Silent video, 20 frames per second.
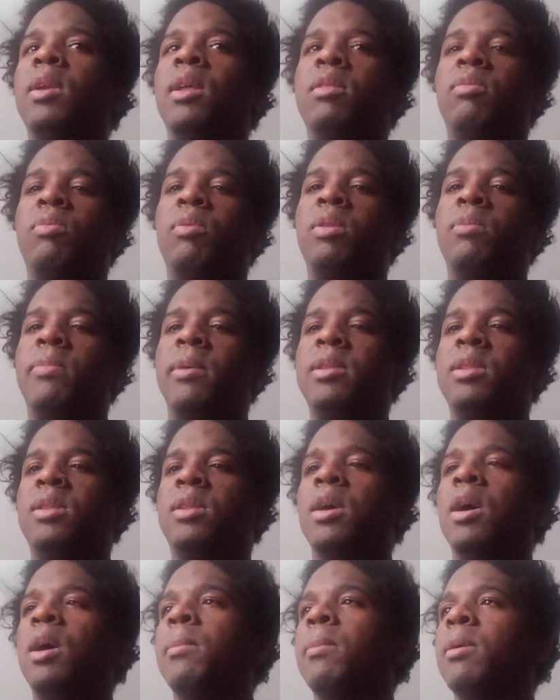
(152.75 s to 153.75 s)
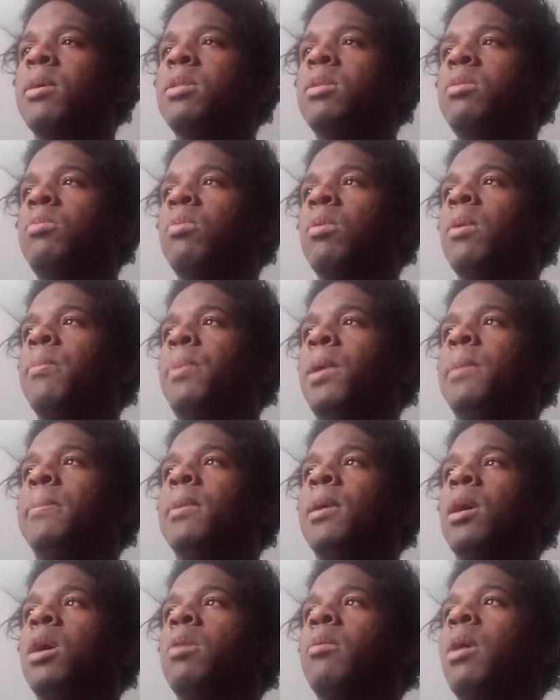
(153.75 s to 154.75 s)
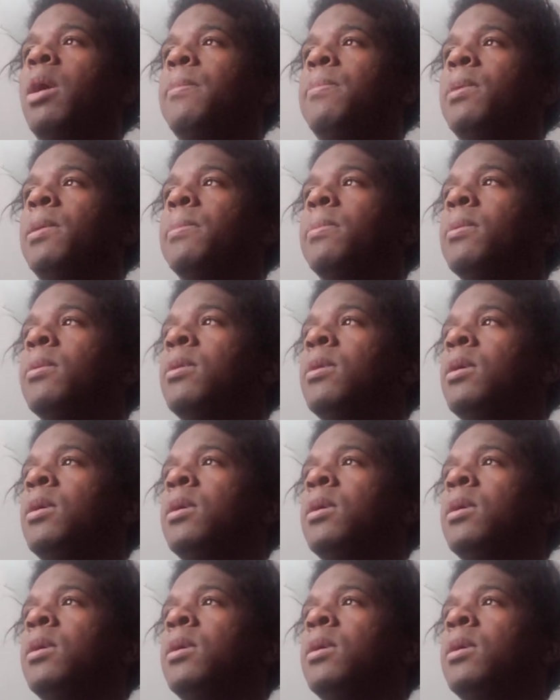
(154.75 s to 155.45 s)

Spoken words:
that's what he's basically talking about, is you want payback on white people.